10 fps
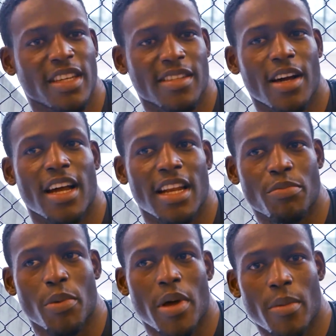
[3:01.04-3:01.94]
that's how I kind
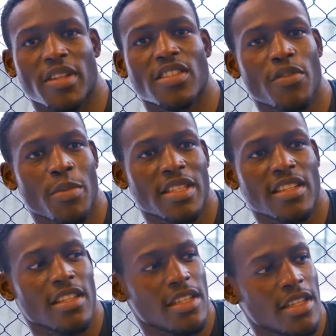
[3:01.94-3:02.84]
of prepare myself
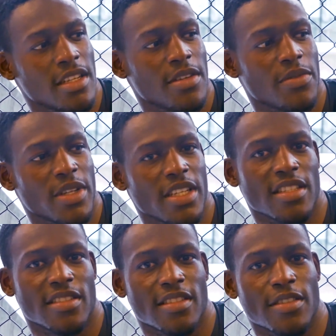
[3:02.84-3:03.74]
mentally for
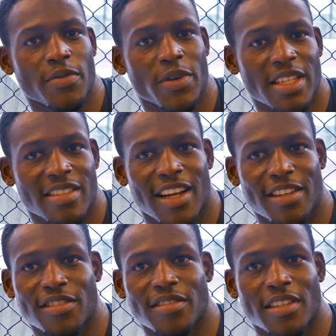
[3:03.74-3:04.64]
these
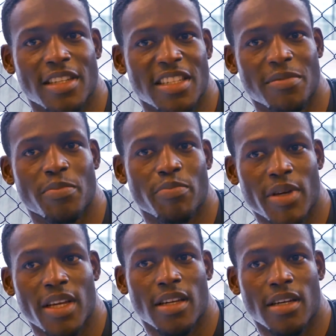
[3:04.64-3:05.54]
clashes and these
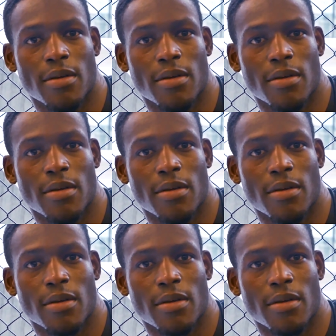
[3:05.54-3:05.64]
big